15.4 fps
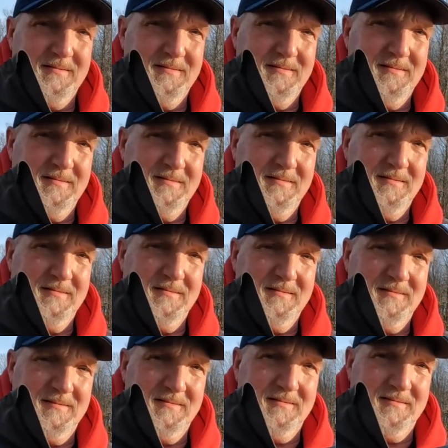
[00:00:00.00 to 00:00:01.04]

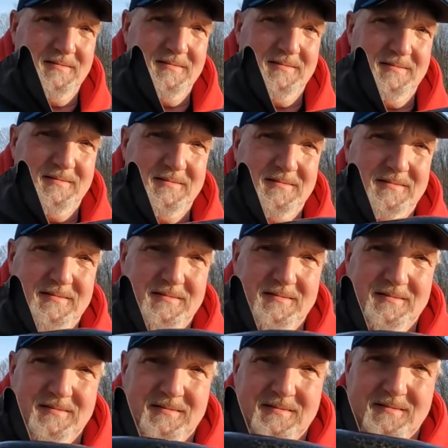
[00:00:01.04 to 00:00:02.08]

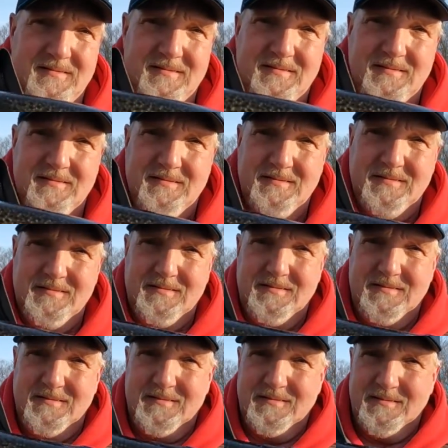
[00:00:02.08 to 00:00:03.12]

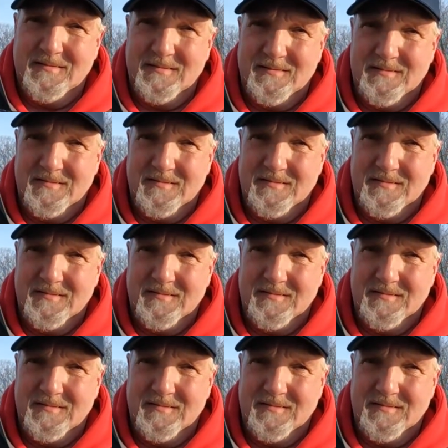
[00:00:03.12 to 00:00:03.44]
Nobody speaks.